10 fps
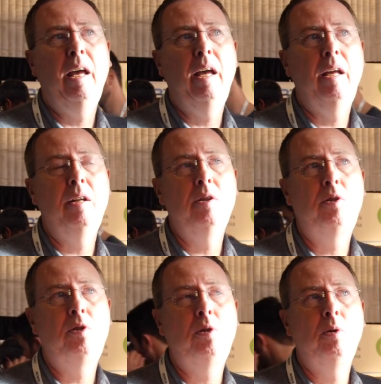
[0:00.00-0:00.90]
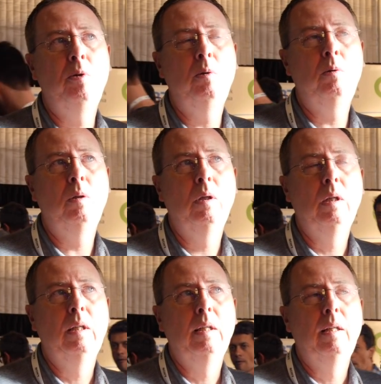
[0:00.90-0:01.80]
and to
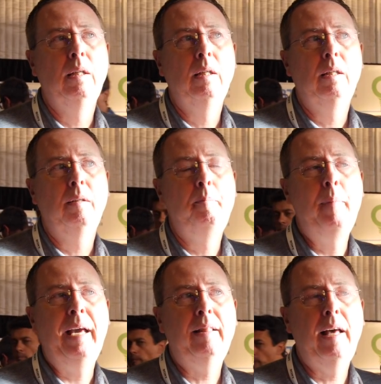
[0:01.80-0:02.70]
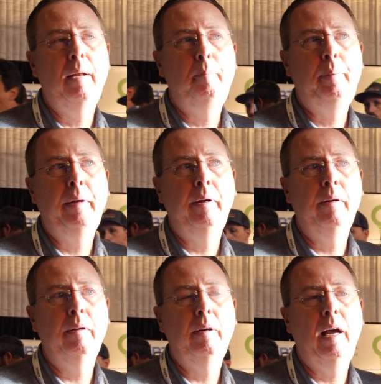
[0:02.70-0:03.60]
make that
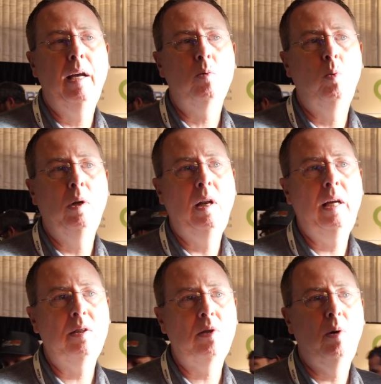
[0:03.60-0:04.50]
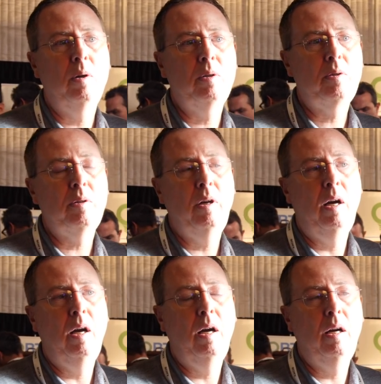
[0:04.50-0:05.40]
appear as one light source
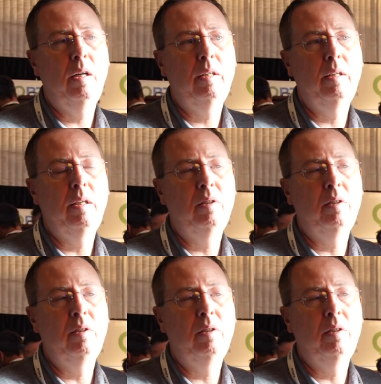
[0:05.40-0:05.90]
uh,